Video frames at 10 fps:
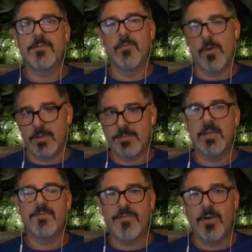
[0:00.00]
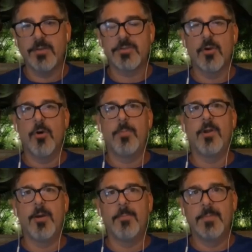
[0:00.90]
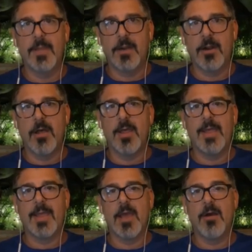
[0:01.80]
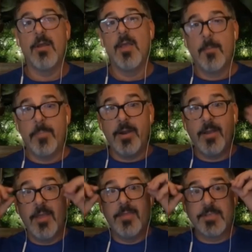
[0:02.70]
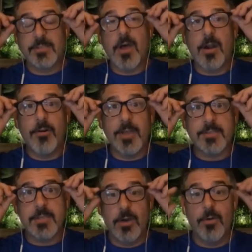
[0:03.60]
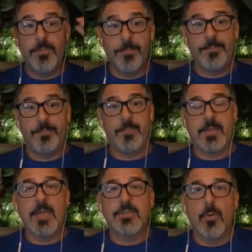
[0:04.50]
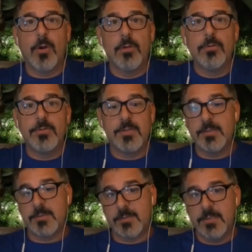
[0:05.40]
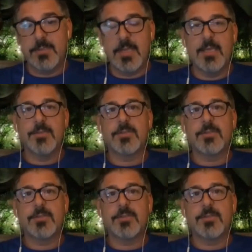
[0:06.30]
You want exciting fights. You want fighters to open up, let it all hang out. But there's a lot of risk. Guys don't want to lose these days.